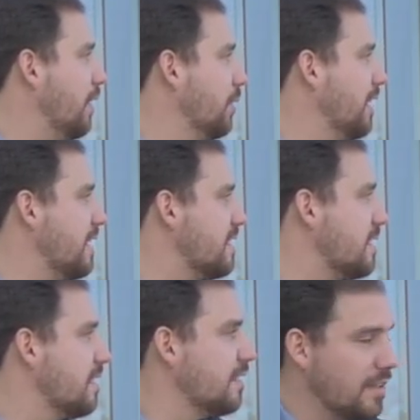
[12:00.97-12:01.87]
this,
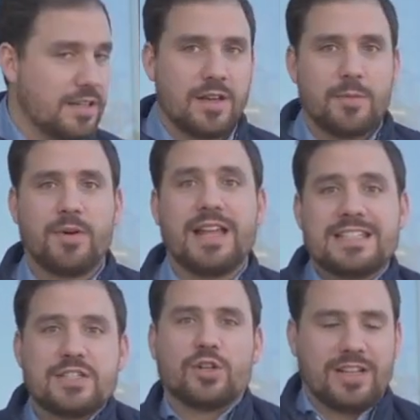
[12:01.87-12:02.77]
but that's
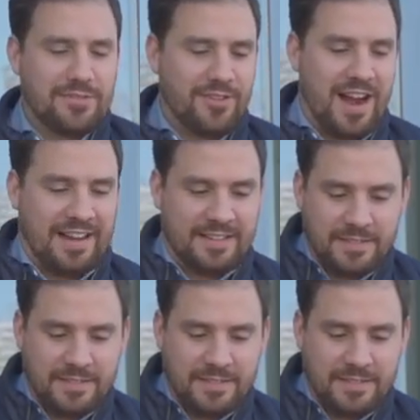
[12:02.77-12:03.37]
totally fine.